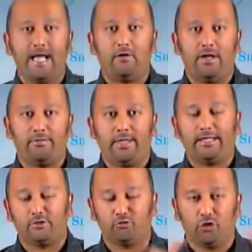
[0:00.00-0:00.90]
now, I
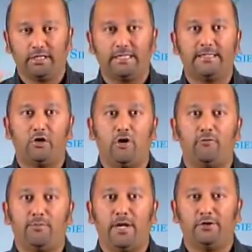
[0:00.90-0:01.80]
think, is really going to take
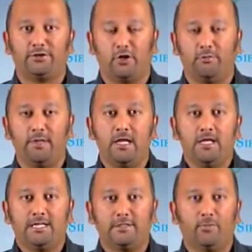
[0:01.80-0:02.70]
off with Periscope.
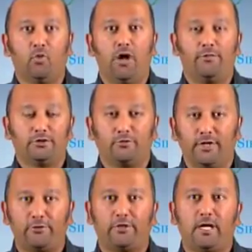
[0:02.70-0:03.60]
That's number one. There's
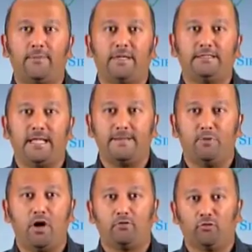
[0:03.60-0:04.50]
3 other companies they
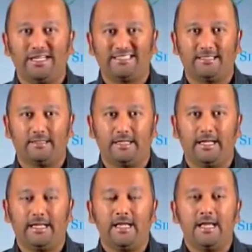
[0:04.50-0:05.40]
bought
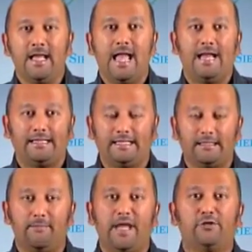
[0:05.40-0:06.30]
recently. And I
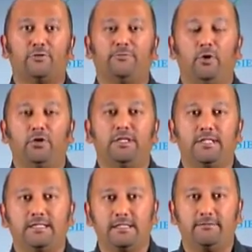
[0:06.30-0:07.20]
think the major
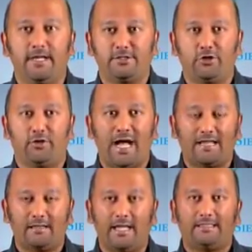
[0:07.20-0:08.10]
focus as an investor,
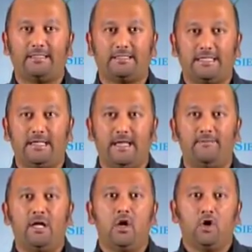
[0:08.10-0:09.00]
I'd like to see
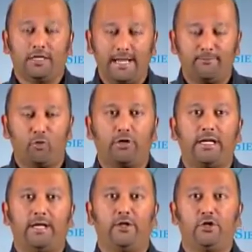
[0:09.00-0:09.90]
them keep
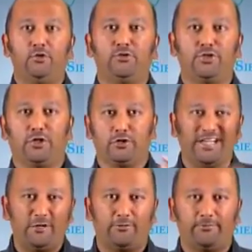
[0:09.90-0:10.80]
working on the
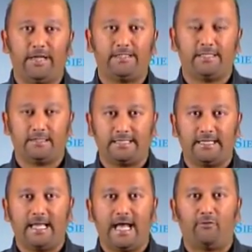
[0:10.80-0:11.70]
user interfaces like
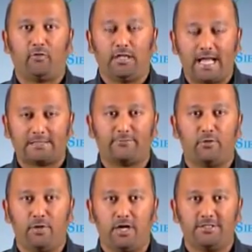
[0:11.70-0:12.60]
they have over the last
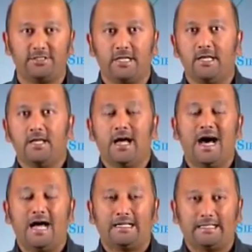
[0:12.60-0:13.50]
few months.
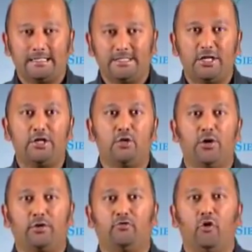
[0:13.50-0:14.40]
Continue
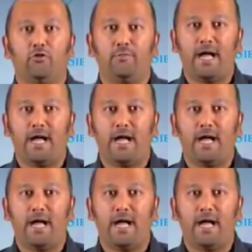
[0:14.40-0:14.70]
on the growth